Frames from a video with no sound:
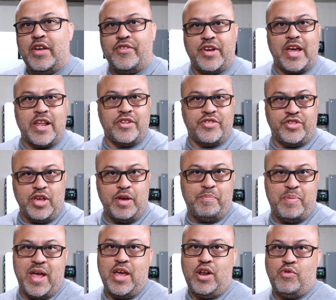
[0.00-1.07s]
because I got a
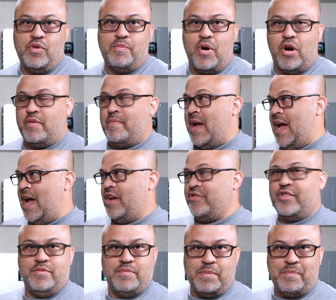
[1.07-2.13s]
sub panel in part of my
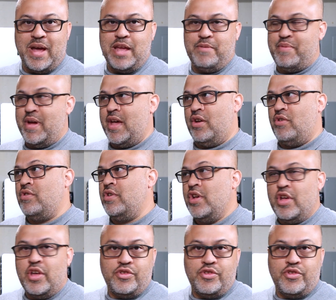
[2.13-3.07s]
house and then my main panel.